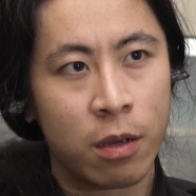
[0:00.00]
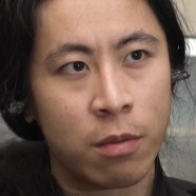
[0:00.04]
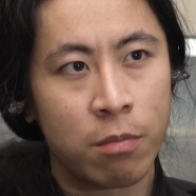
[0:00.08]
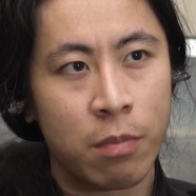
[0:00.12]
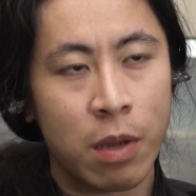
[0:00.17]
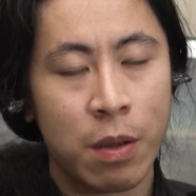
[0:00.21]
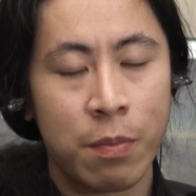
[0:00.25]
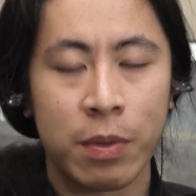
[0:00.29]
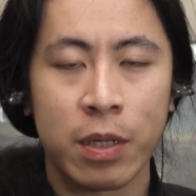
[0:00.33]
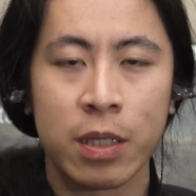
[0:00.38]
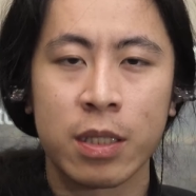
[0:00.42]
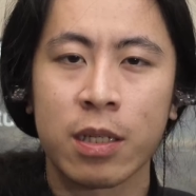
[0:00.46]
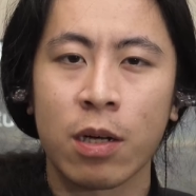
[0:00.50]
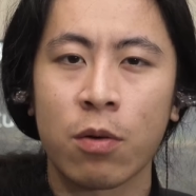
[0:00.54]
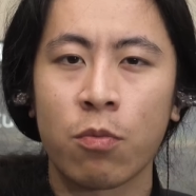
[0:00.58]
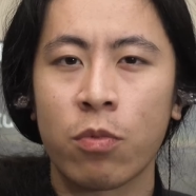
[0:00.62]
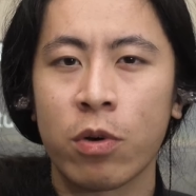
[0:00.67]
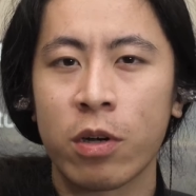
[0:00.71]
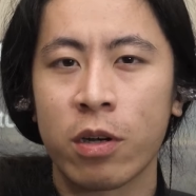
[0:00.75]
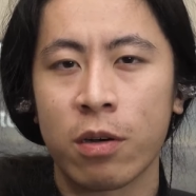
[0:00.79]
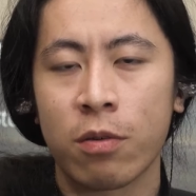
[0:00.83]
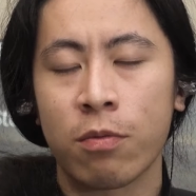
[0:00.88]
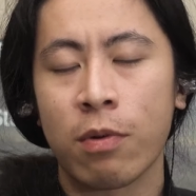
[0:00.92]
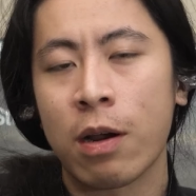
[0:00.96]
maybe
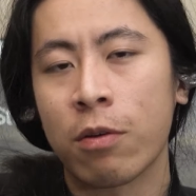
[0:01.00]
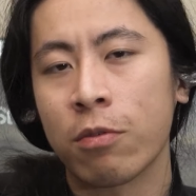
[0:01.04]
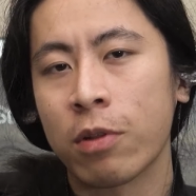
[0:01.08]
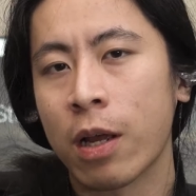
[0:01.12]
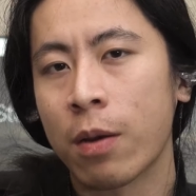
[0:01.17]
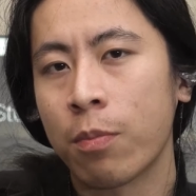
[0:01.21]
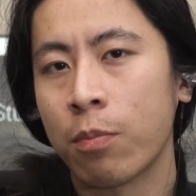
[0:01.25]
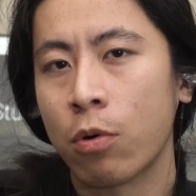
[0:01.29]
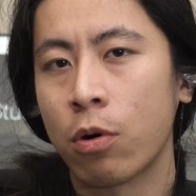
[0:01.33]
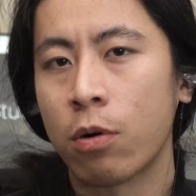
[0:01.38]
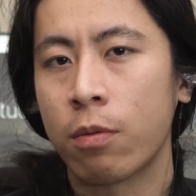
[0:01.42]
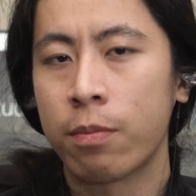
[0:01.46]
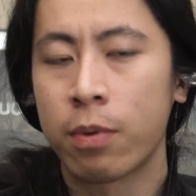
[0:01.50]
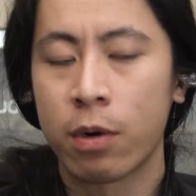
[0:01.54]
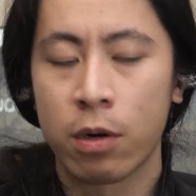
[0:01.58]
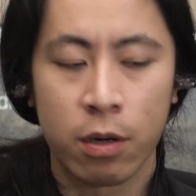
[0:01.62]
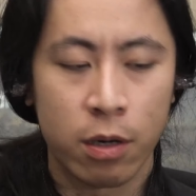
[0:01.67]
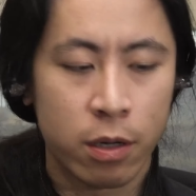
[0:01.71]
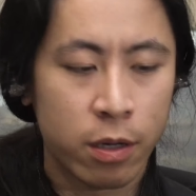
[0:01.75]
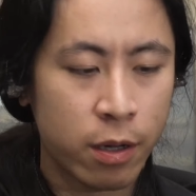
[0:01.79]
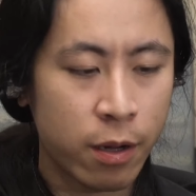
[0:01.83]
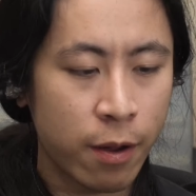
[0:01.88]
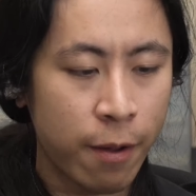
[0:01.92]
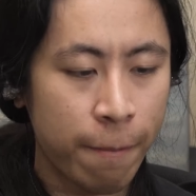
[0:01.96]
somewhere around that
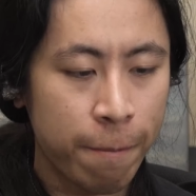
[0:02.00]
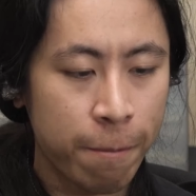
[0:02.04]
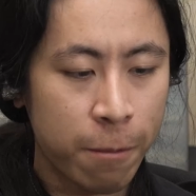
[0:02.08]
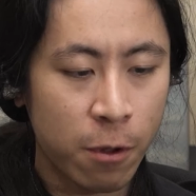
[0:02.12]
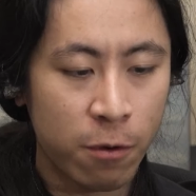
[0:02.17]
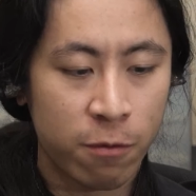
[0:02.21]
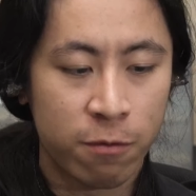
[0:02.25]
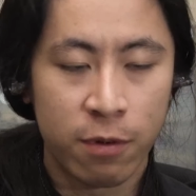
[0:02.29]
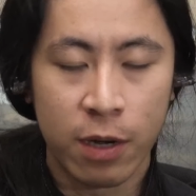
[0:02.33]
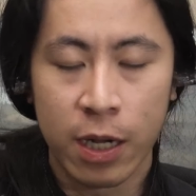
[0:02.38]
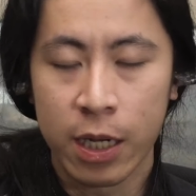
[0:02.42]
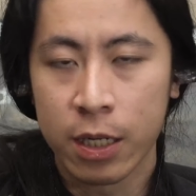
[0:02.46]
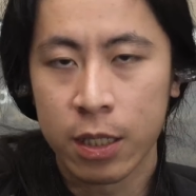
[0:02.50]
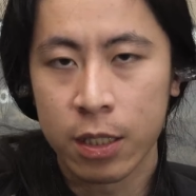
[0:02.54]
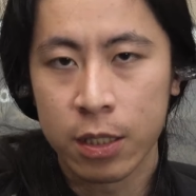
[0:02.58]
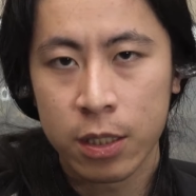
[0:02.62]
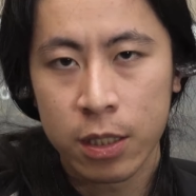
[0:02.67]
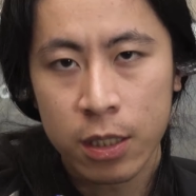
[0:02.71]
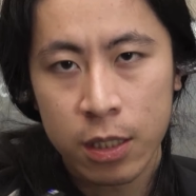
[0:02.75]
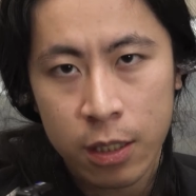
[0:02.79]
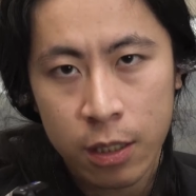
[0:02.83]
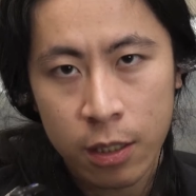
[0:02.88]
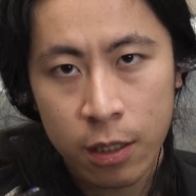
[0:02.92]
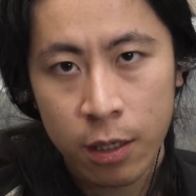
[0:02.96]
ballpark of
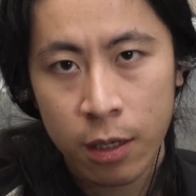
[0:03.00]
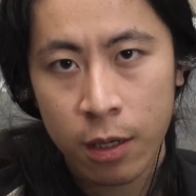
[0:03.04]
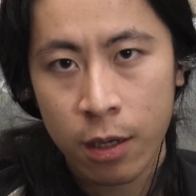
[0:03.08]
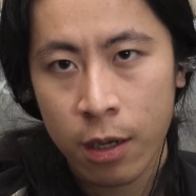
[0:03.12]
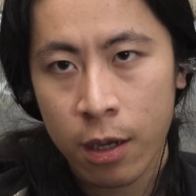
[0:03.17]
latency.